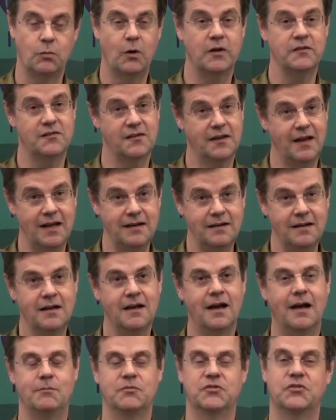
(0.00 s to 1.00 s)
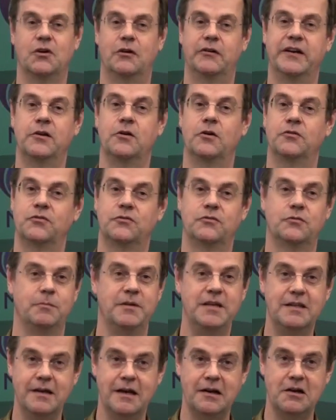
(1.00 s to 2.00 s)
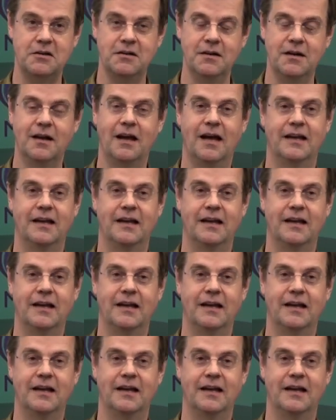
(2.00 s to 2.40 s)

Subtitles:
Once again, I'm sorry not to be there,